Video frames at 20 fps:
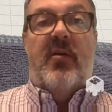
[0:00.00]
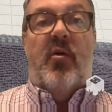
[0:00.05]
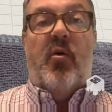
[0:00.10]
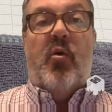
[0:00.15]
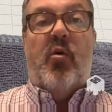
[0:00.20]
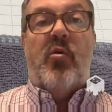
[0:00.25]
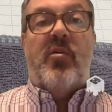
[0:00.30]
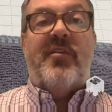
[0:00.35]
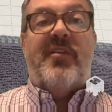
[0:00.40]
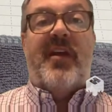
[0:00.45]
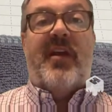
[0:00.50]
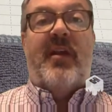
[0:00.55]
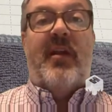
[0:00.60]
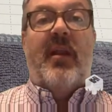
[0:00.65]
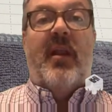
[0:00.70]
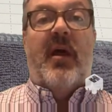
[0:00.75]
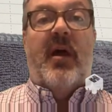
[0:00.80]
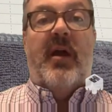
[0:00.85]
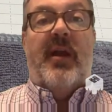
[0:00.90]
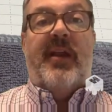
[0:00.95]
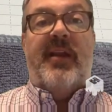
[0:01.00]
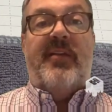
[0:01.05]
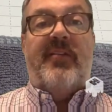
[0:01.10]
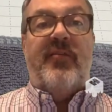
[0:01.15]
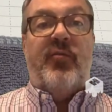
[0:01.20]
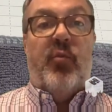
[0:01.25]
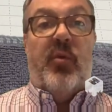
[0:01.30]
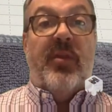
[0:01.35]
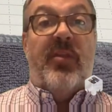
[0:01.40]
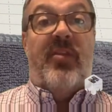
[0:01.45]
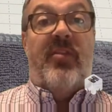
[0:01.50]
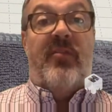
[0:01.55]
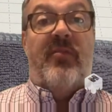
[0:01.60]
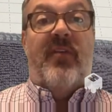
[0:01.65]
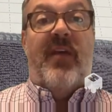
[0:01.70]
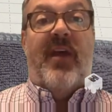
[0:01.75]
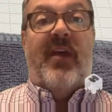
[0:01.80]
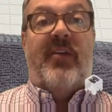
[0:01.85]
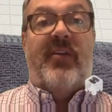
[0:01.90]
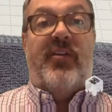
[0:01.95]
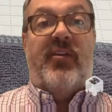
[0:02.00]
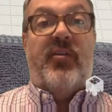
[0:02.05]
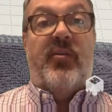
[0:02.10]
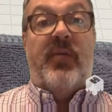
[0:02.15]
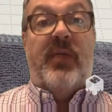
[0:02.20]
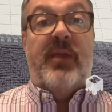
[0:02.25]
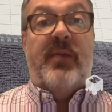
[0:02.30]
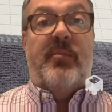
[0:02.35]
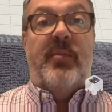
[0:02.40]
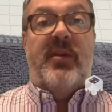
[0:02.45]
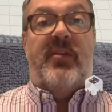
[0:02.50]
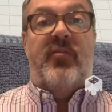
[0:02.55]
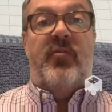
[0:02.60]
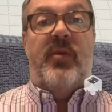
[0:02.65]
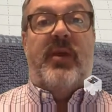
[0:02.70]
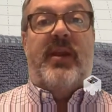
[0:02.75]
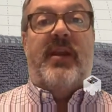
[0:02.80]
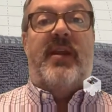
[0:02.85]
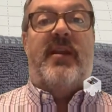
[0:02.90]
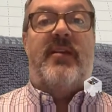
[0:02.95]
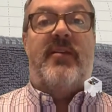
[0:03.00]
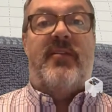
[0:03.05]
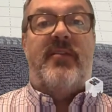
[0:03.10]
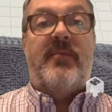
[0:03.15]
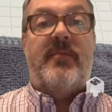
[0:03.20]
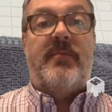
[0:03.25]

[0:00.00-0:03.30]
horizontal lines with the value in between it.